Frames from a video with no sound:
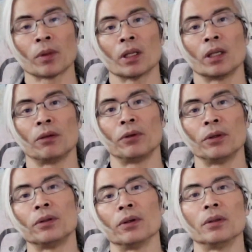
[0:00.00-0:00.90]
If
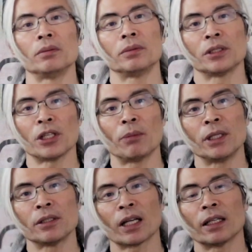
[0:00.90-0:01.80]
you know, the
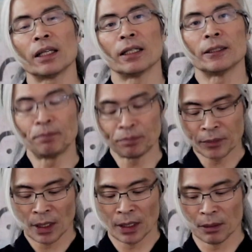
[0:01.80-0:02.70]
Japanese katana
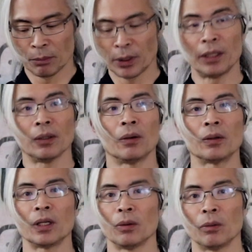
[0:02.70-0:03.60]
has a blade
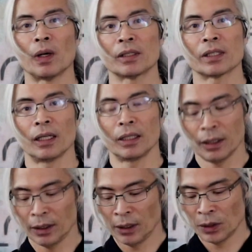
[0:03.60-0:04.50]
only on one side,
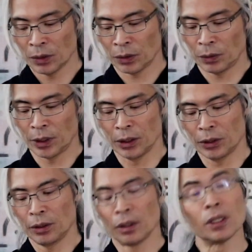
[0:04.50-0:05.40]
which
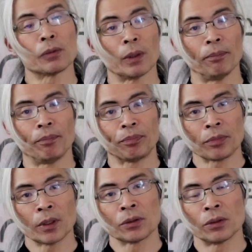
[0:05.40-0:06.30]
is this one.
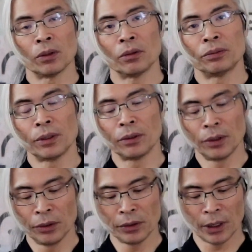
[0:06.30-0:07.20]
So when
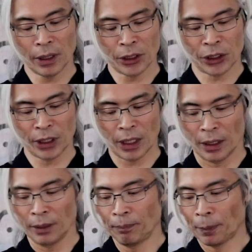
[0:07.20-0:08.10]
you're using the shinai,